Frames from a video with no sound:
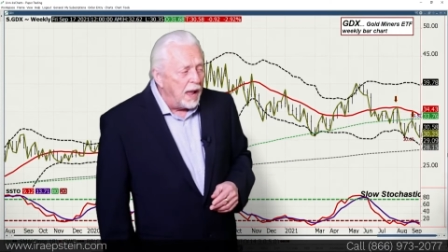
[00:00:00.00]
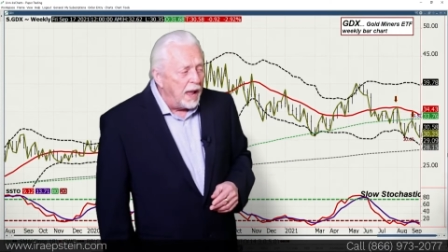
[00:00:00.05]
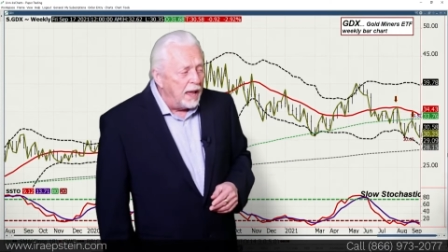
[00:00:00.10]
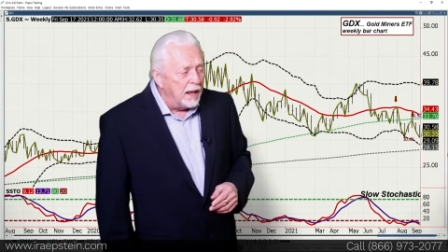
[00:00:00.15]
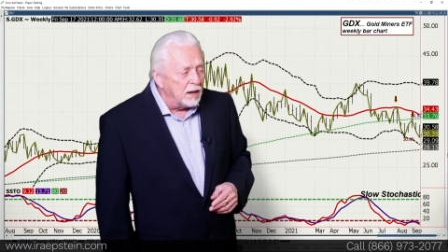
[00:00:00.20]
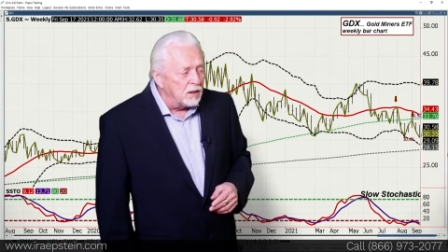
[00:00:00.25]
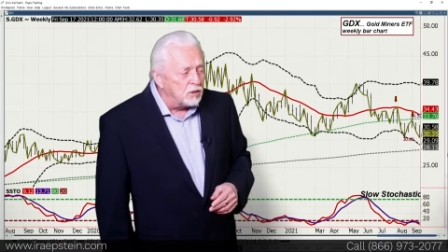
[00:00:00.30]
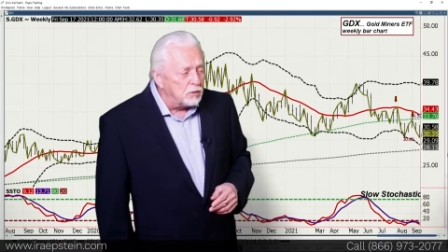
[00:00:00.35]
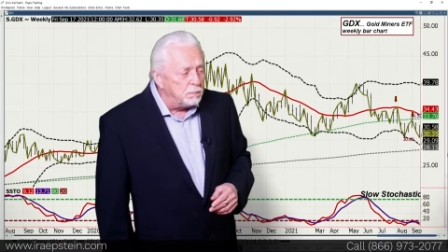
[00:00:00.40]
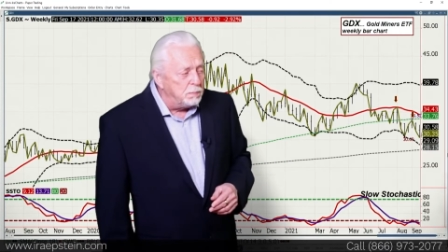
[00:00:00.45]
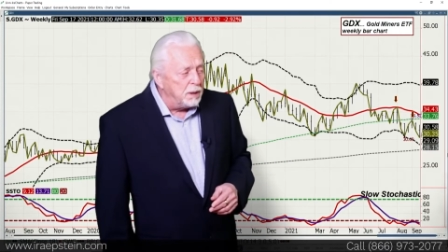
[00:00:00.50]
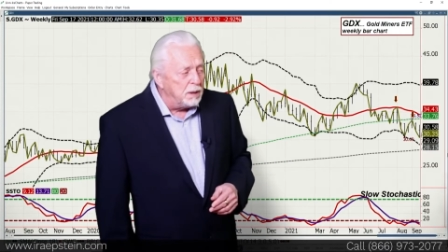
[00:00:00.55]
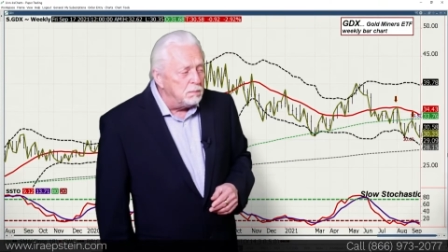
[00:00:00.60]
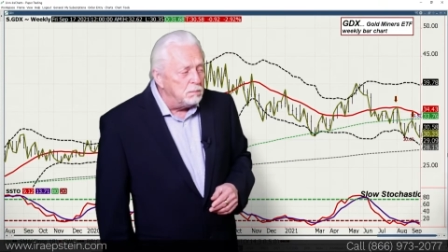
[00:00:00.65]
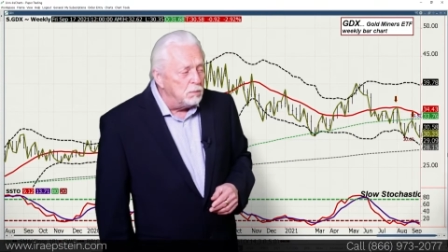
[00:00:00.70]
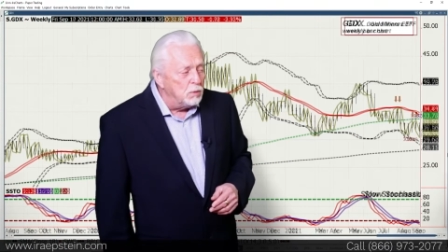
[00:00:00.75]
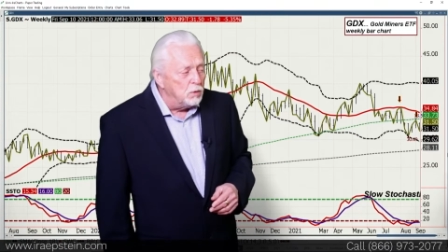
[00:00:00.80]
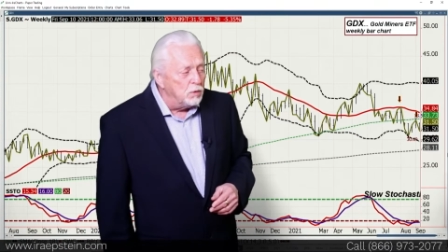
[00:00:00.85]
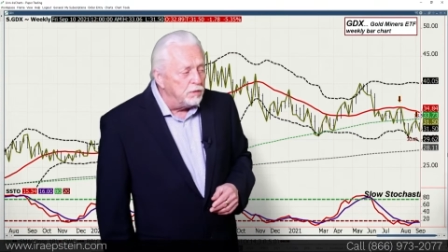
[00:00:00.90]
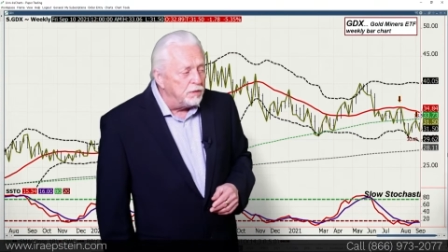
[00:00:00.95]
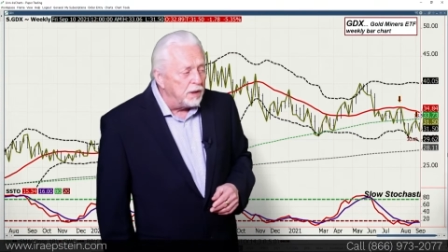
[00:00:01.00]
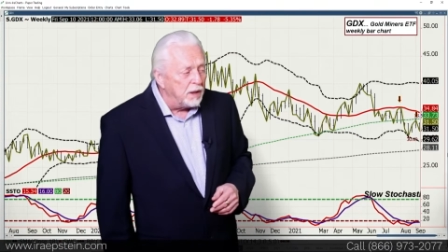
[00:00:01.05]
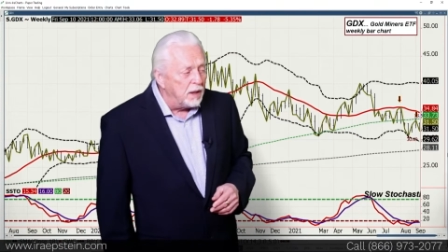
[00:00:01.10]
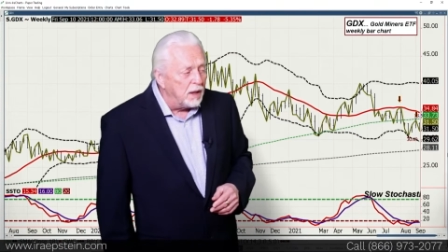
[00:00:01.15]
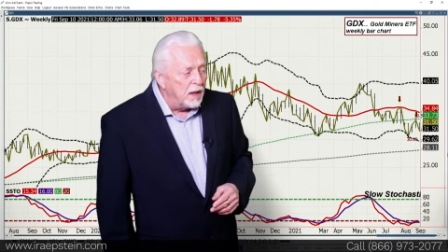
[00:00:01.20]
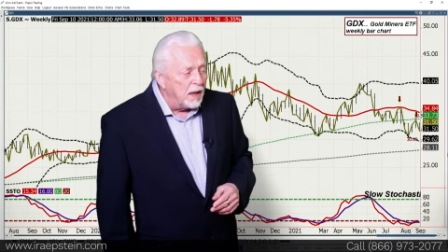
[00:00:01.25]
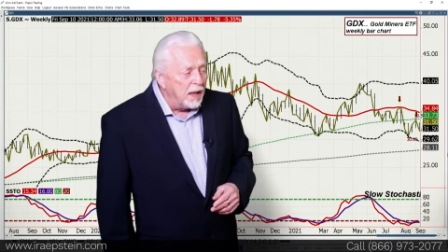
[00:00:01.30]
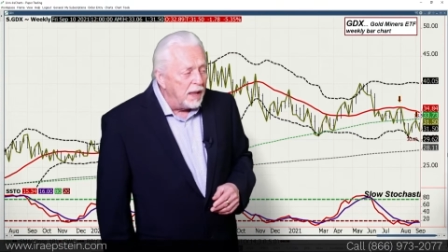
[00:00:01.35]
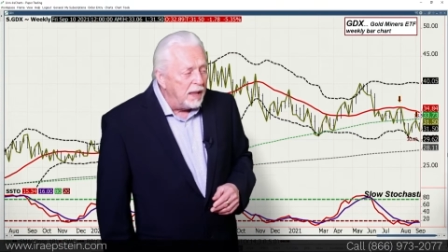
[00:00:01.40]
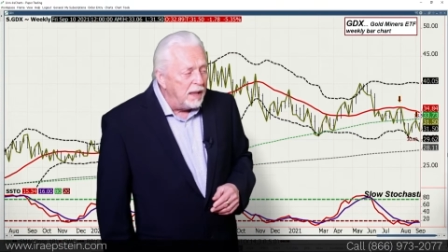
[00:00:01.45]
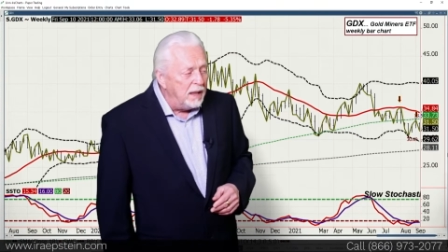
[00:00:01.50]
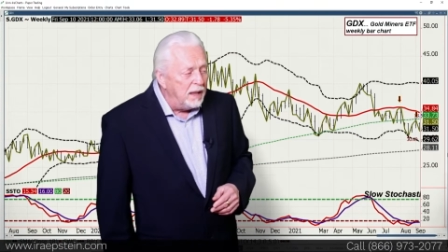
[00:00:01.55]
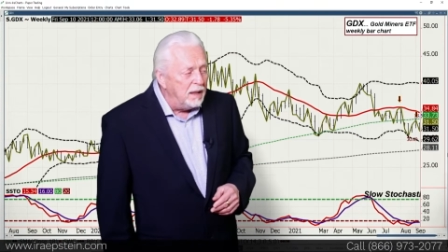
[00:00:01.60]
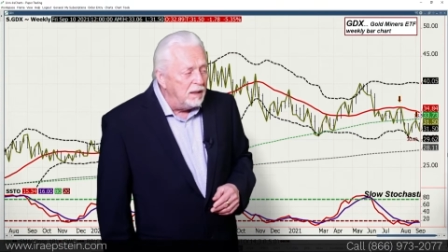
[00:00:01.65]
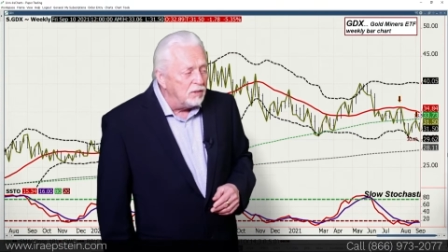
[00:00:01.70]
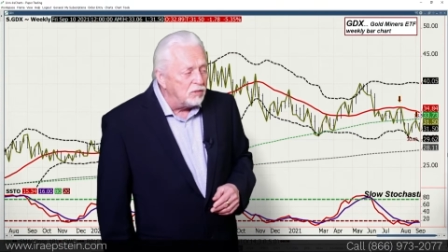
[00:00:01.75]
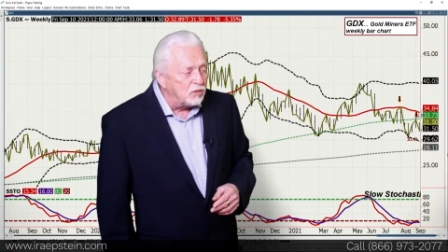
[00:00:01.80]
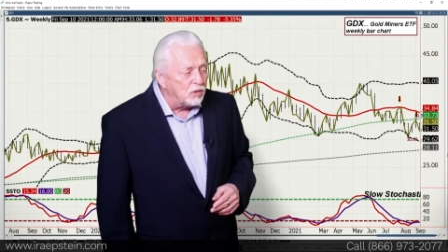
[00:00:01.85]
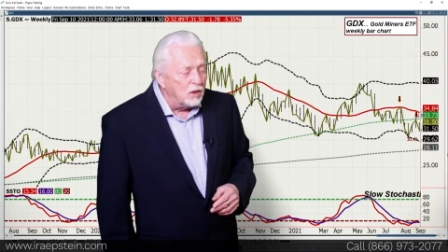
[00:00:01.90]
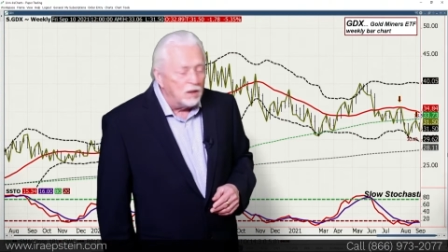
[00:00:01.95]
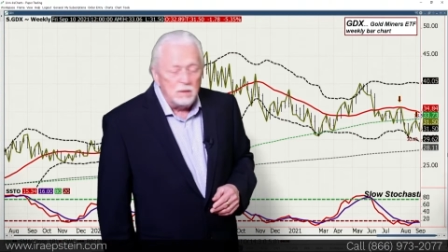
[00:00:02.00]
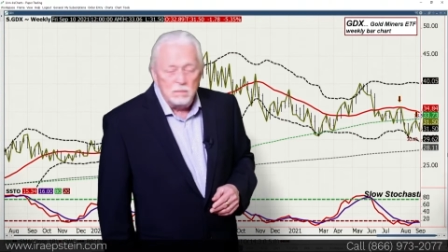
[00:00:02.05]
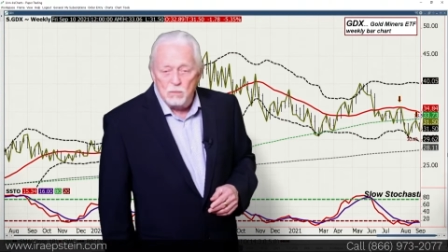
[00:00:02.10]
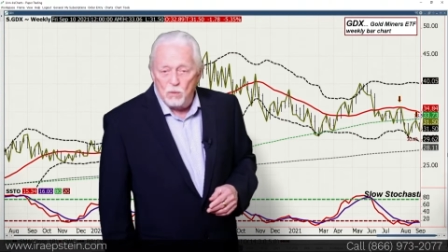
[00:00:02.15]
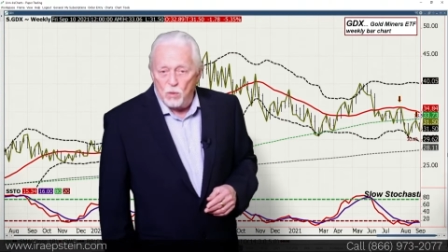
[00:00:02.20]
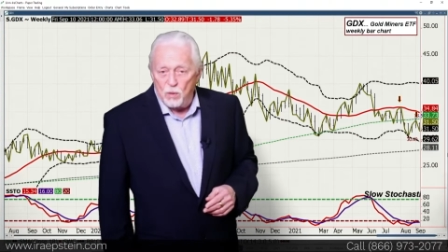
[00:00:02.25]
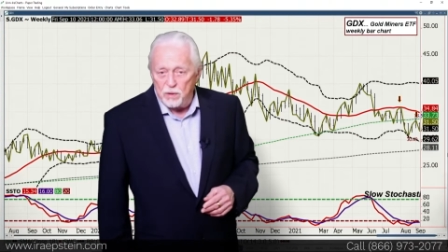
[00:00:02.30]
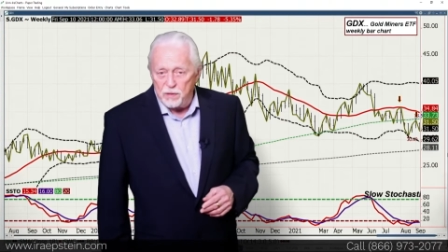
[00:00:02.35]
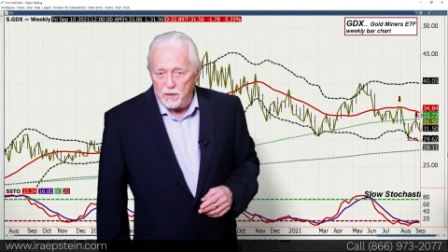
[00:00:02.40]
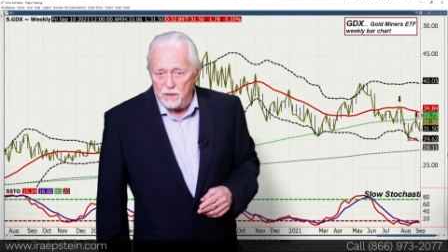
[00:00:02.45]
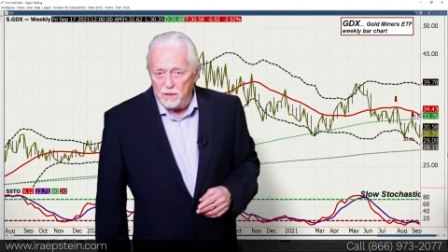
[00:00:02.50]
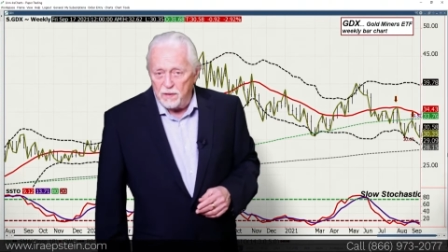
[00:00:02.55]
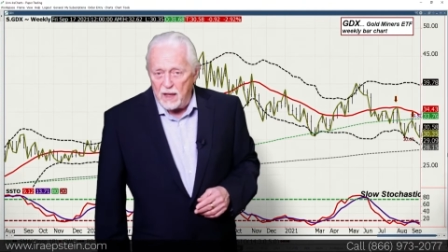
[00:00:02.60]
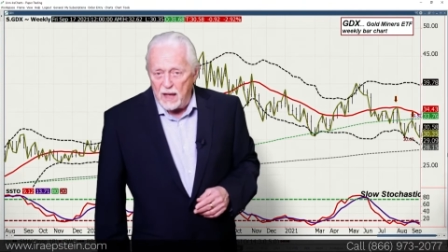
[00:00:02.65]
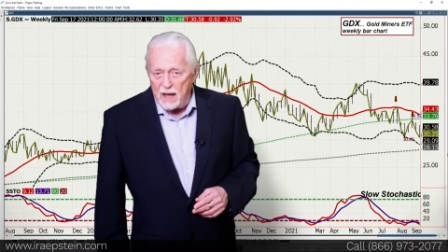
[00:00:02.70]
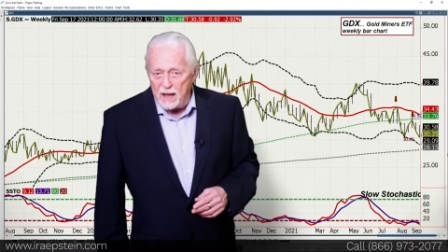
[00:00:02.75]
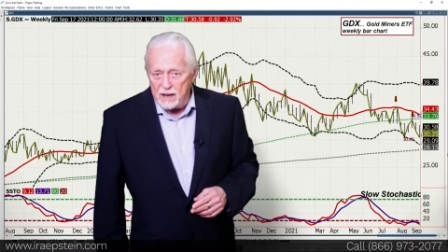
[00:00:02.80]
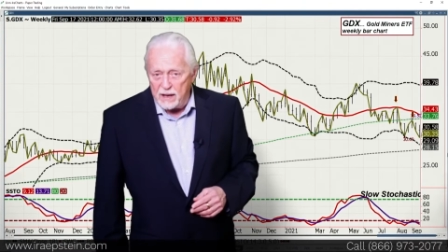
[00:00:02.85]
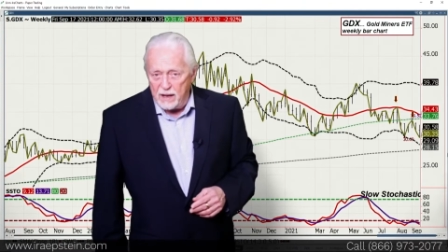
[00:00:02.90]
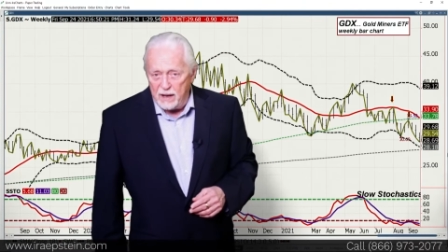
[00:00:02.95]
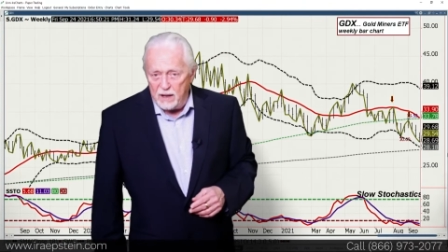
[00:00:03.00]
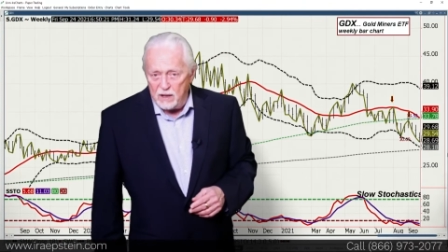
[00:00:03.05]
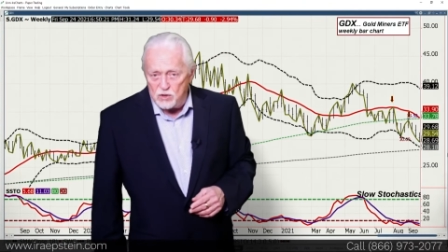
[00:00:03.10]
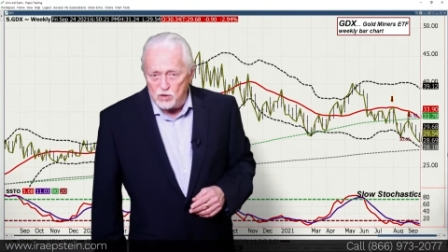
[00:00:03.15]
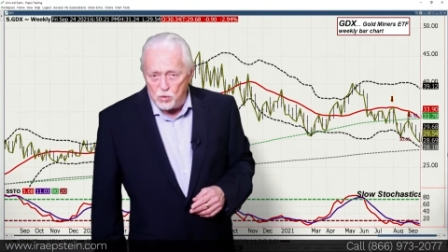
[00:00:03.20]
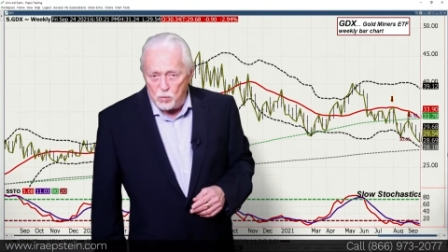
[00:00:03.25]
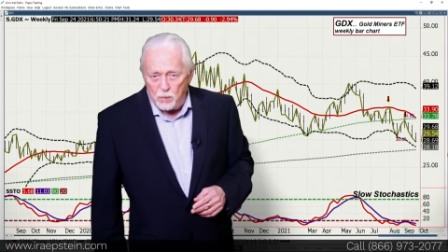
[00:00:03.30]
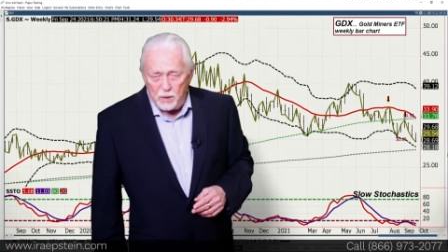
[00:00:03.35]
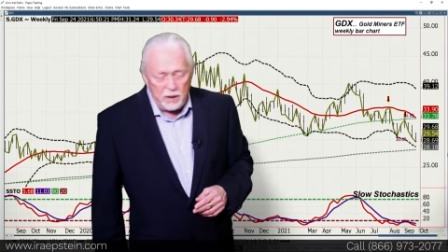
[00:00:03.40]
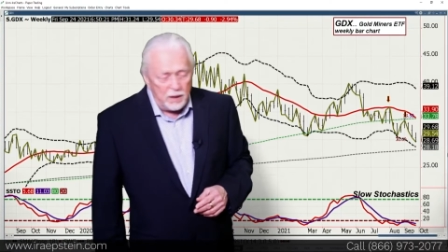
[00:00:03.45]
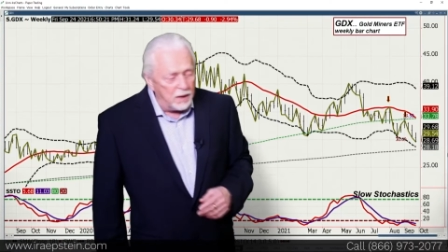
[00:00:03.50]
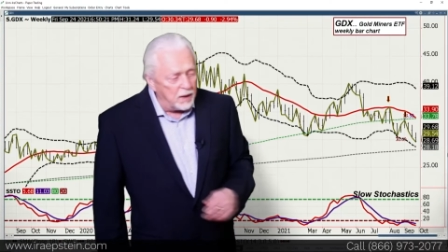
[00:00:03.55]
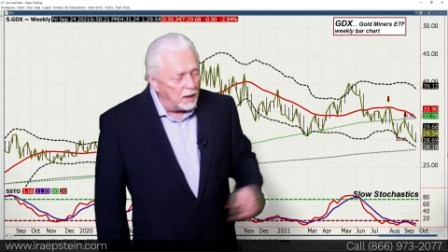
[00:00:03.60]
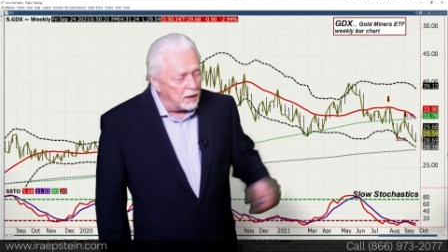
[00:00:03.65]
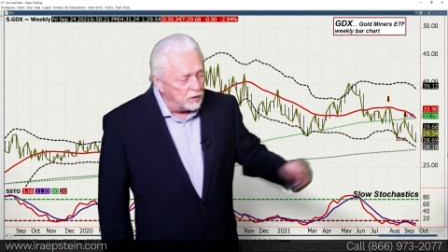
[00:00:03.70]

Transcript: and it's been moving easily more than that each week.